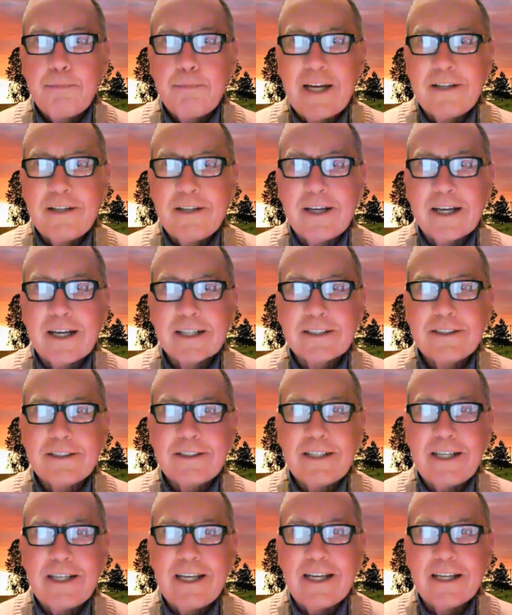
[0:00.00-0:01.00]

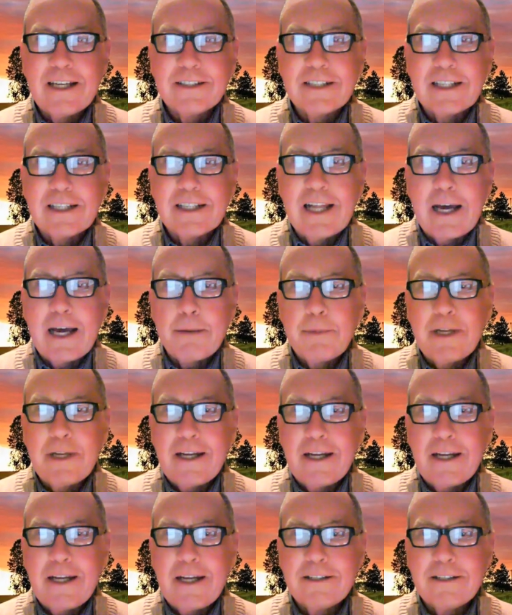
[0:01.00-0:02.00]
Pentex is a
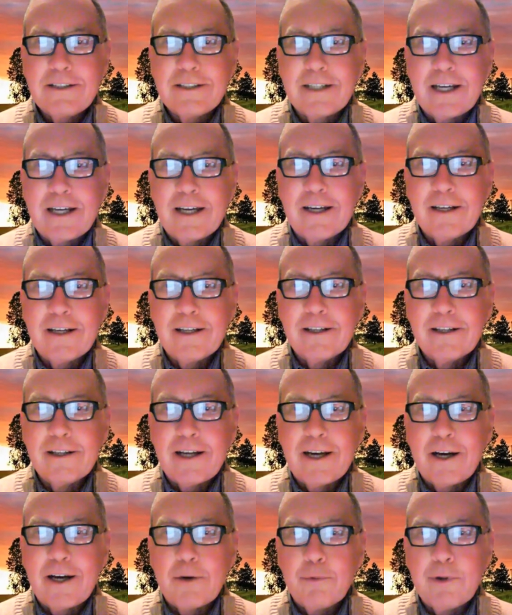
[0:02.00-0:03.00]
laminated
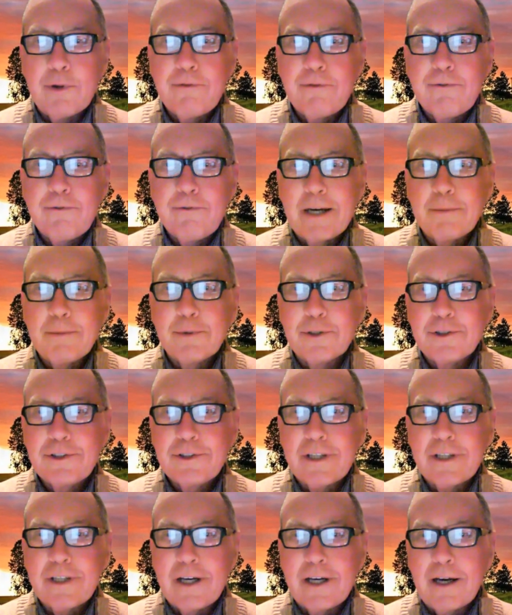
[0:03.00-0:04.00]
sail with
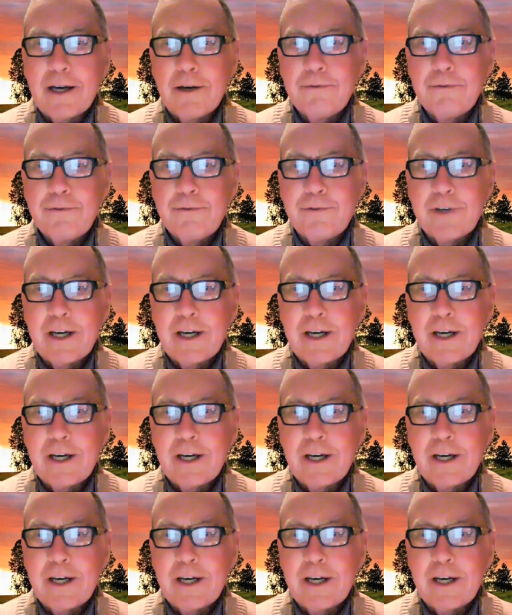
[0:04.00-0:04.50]
fibers of